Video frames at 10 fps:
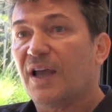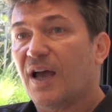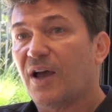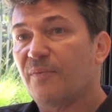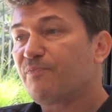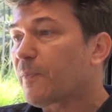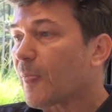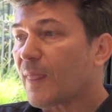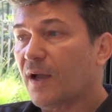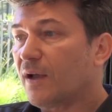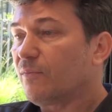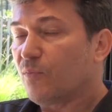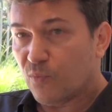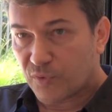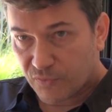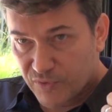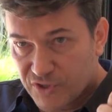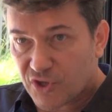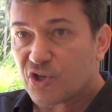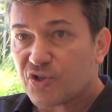The
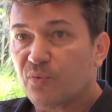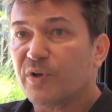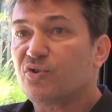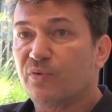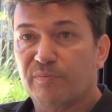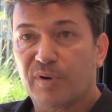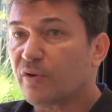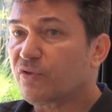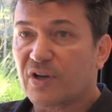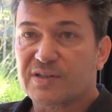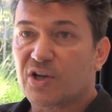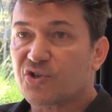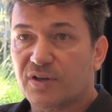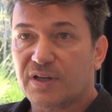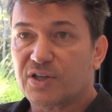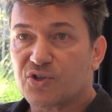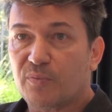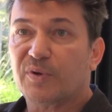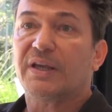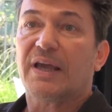research that we do in both translation and
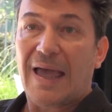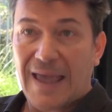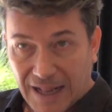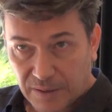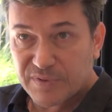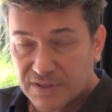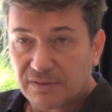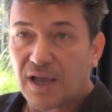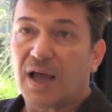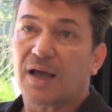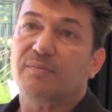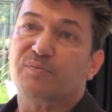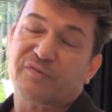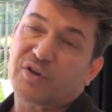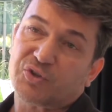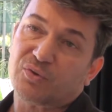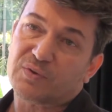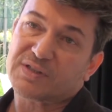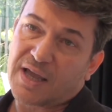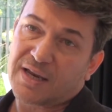interpreting helps
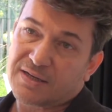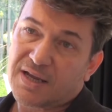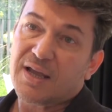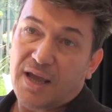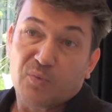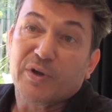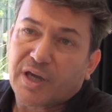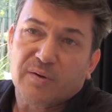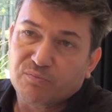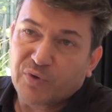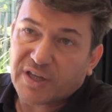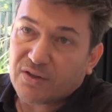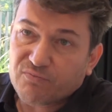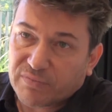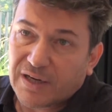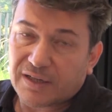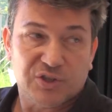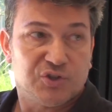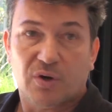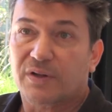professionals. and we can clearly
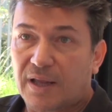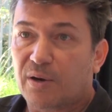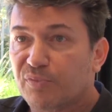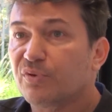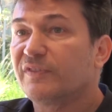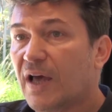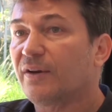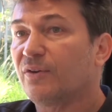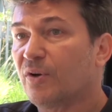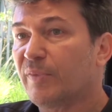show that and prove that, you know.